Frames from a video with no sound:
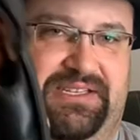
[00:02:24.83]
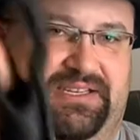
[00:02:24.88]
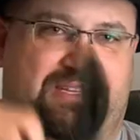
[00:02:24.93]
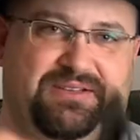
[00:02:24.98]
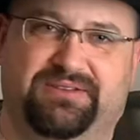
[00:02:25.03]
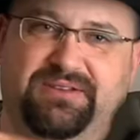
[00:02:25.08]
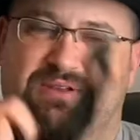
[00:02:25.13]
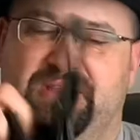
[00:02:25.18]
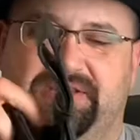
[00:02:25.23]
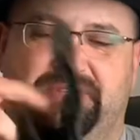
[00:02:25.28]
and
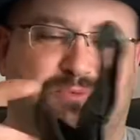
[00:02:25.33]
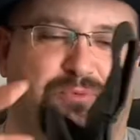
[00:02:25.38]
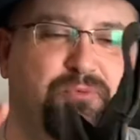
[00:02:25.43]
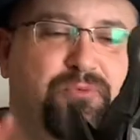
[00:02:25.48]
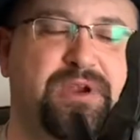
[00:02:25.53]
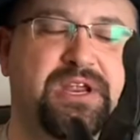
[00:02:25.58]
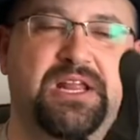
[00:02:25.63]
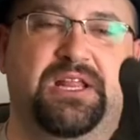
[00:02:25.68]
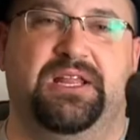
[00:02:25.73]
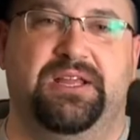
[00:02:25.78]
it, it's
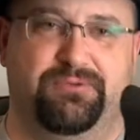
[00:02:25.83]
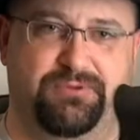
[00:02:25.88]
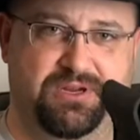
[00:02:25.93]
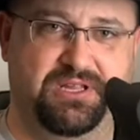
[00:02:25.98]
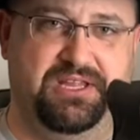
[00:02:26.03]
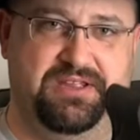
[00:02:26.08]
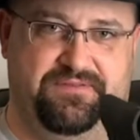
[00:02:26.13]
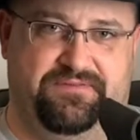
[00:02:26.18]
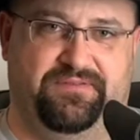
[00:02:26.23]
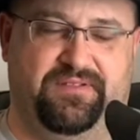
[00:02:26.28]
really,
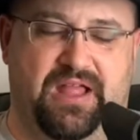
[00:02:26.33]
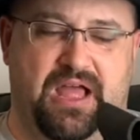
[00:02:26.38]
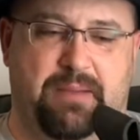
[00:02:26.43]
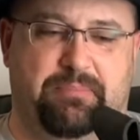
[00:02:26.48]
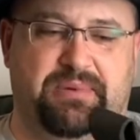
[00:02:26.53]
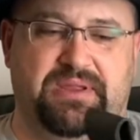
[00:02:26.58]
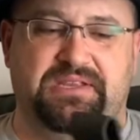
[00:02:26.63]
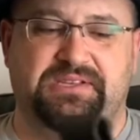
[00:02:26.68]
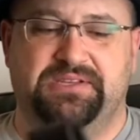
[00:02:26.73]
really floppy.